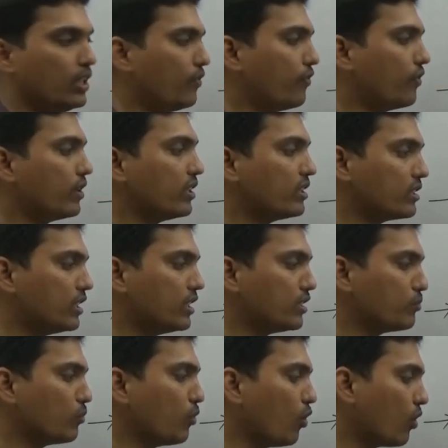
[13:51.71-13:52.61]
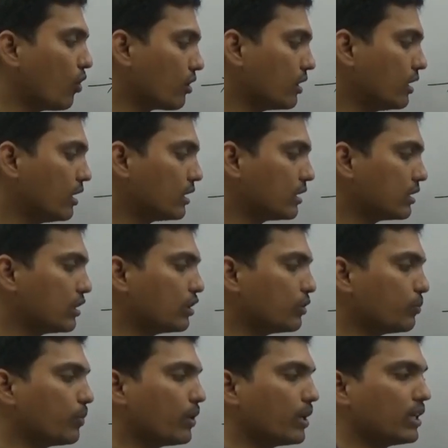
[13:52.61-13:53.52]
If risk is more,
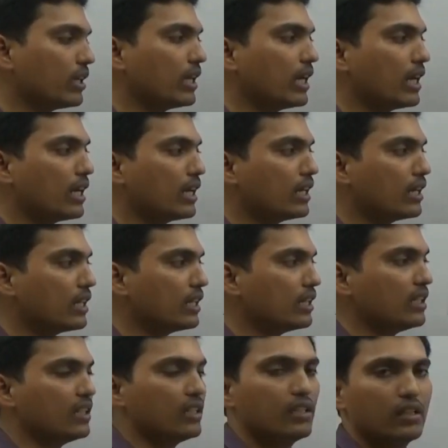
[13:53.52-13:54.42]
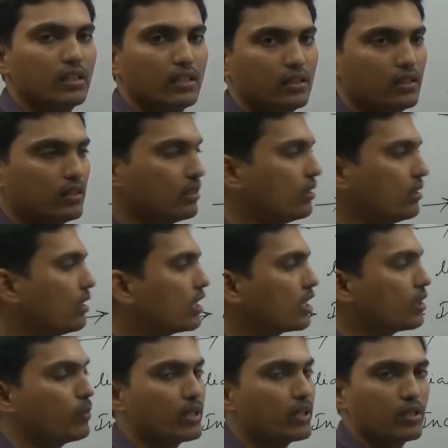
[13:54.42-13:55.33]
third party guarantee a
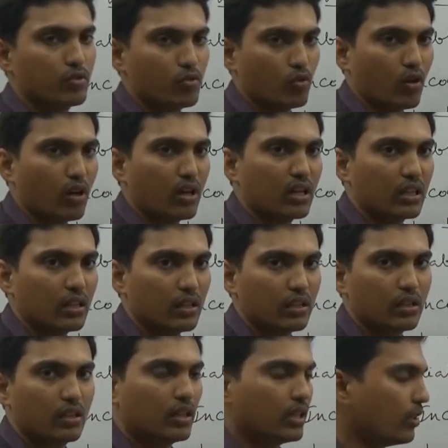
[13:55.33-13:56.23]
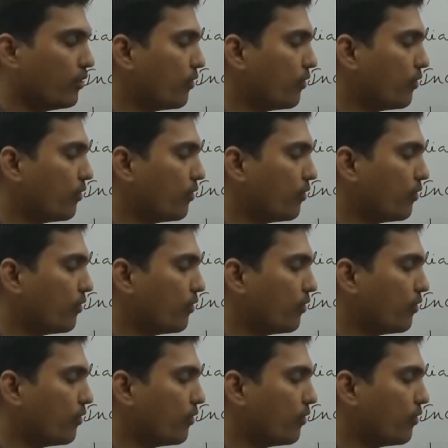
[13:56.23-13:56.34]
little bit stronger.